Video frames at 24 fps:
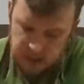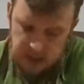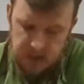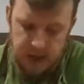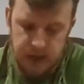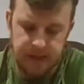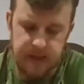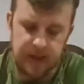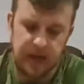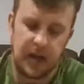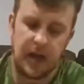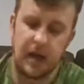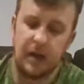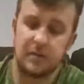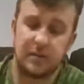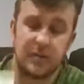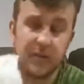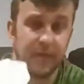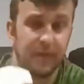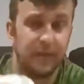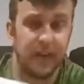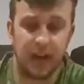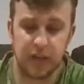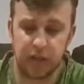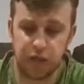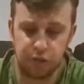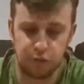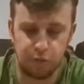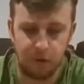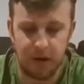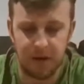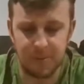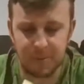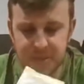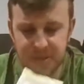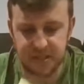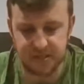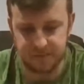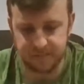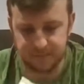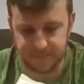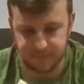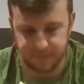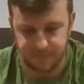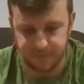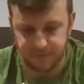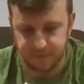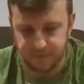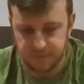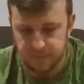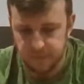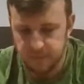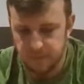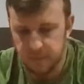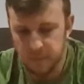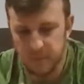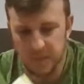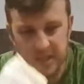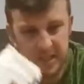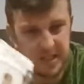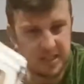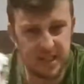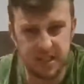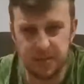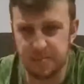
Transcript: I then have some facial wipes. This